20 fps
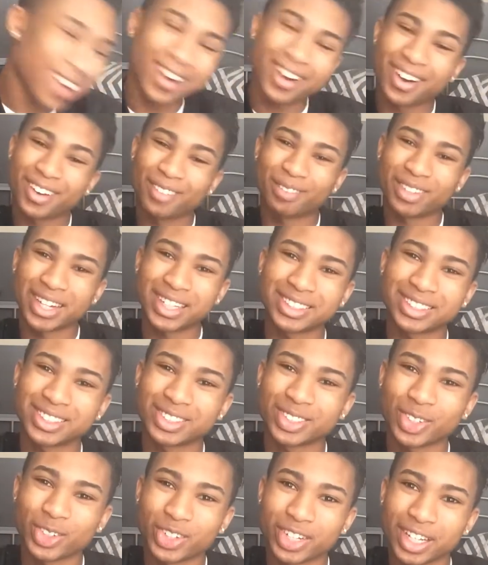My
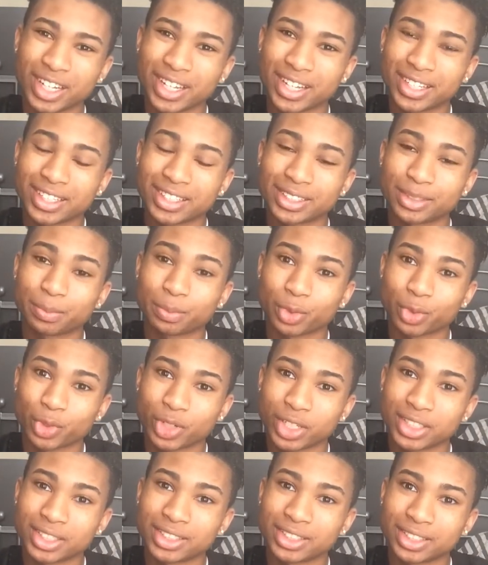story is
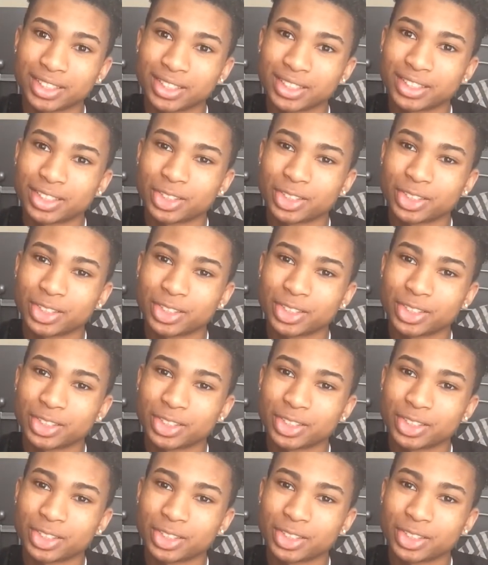pretty